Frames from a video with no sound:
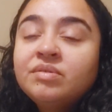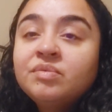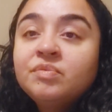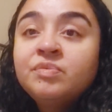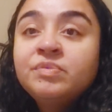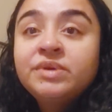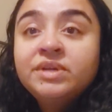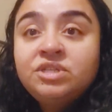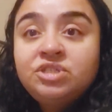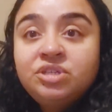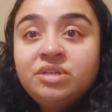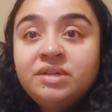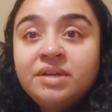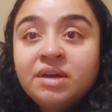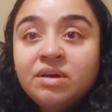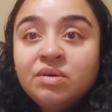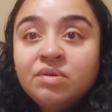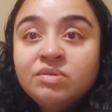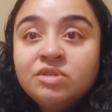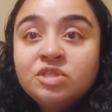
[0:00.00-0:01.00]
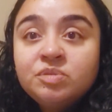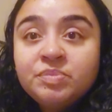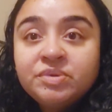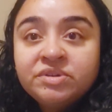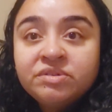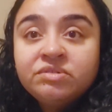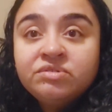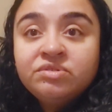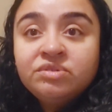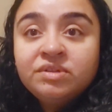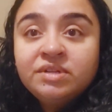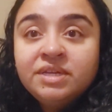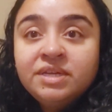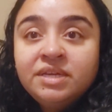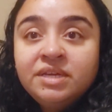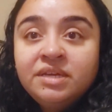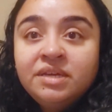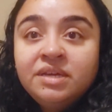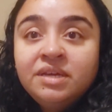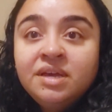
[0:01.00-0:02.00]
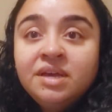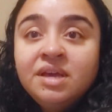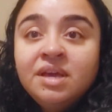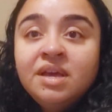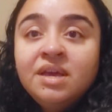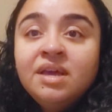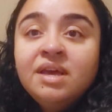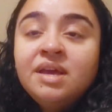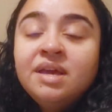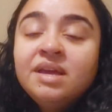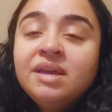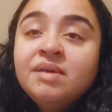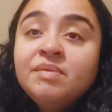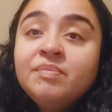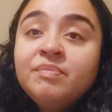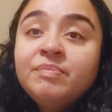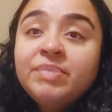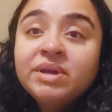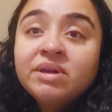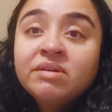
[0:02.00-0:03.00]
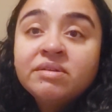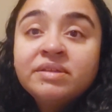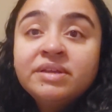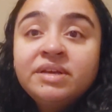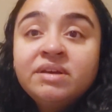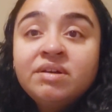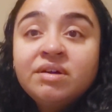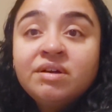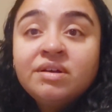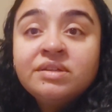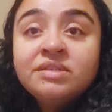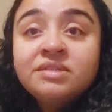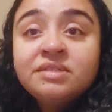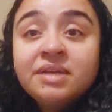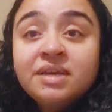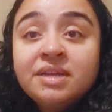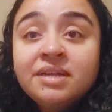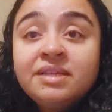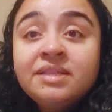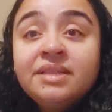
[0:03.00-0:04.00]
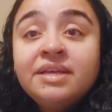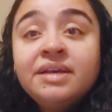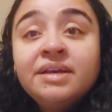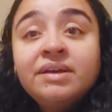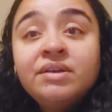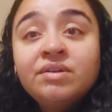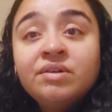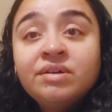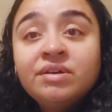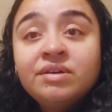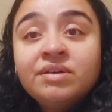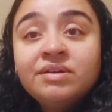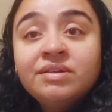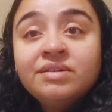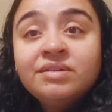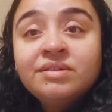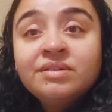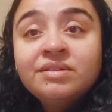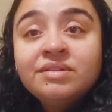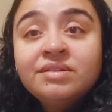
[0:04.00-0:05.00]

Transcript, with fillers: reaching out spiritually, it barely costs anything at all.